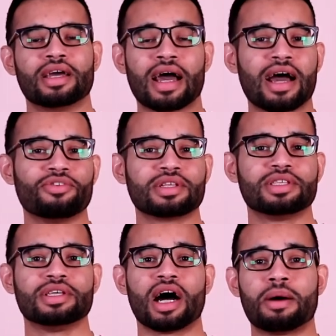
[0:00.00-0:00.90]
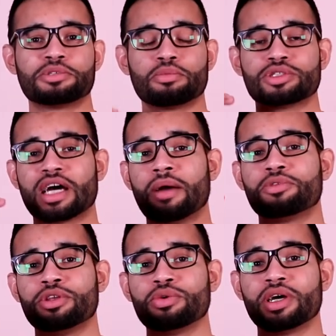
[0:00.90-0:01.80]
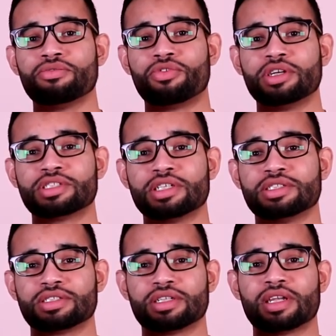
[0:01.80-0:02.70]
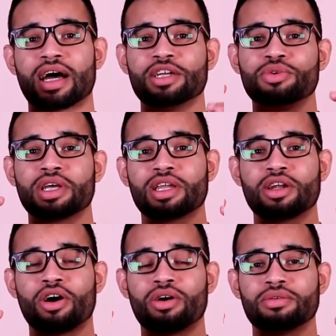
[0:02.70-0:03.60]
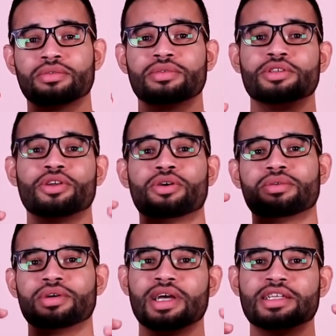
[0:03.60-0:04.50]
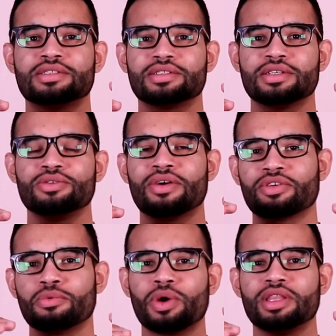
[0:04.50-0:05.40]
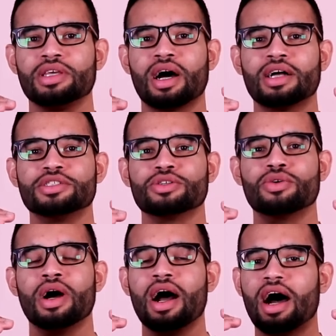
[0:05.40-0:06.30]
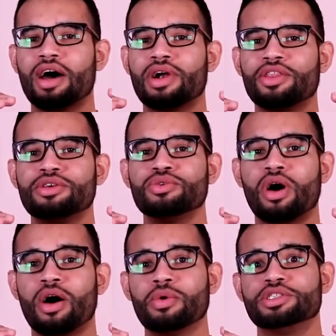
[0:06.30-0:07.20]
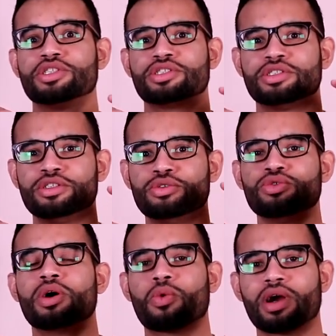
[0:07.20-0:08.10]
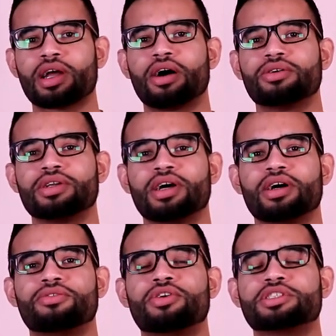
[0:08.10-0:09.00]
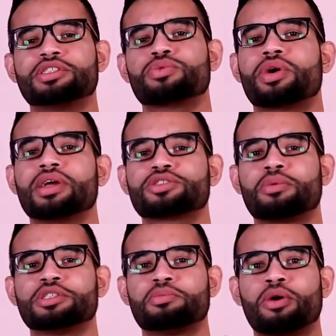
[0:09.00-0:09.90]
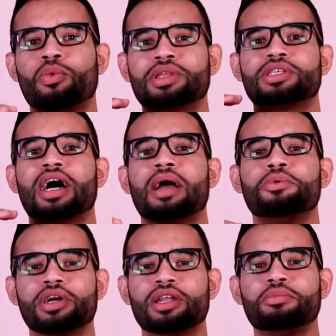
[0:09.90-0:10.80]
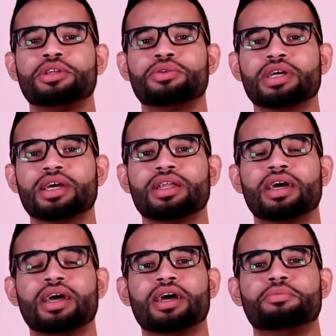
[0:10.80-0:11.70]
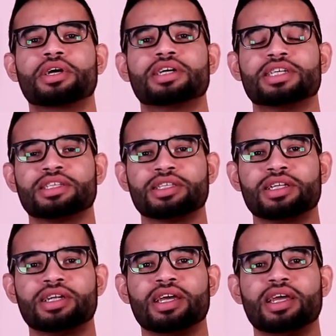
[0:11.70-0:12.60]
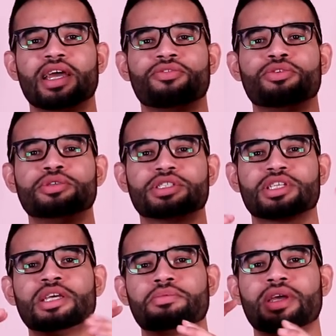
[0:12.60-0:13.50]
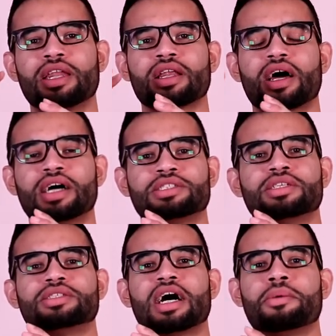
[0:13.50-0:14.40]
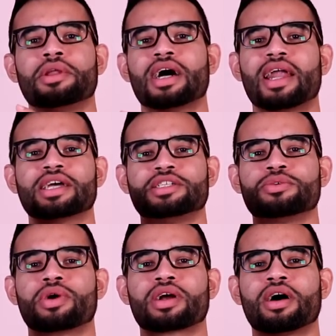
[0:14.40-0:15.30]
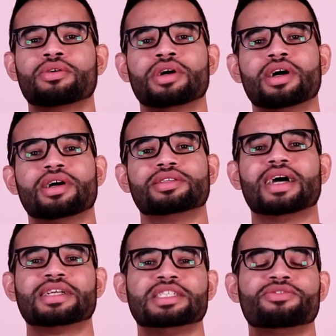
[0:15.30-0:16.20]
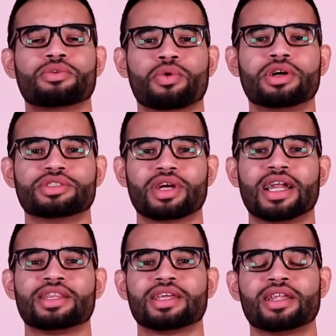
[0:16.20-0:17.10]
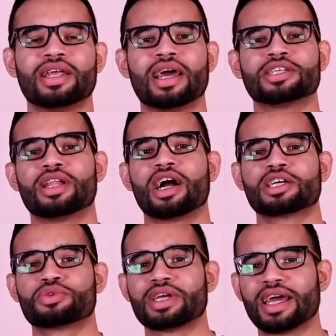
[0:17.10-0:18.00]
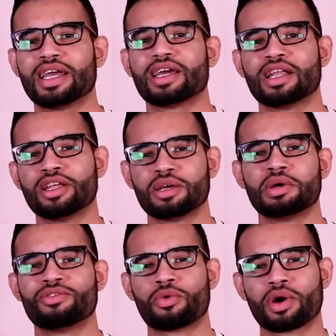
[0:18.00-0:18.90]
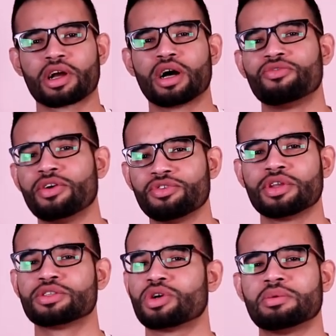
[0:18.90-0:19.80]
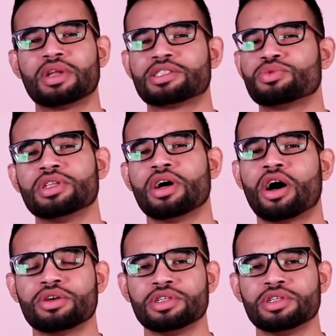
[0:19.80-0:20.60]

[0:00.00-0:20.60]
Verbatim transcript: having the optimal time to do it versus not doing it at all, you know, you have to weigh the odds. So I'd rather you always just do the workout versus worrying so much about what time you're going to be doing it, because at the end of the day, if you just keep getting lost in the time and not actually work out, that's even worse, right? At the end of the day, as long as we're getting in a little bit of a workout, 15 to 20 minutes is really all